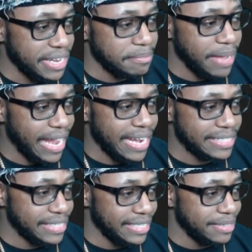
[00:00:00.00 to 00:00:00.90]
bad.
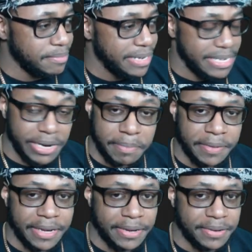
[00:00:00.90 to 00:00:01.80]
It's a little bit
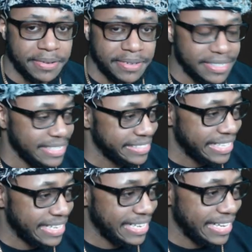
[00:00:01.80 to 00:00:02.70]
derpy though. It's
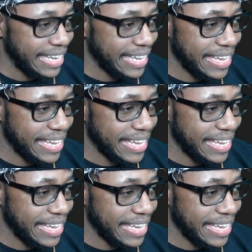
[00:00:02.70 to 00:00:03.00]
kind of like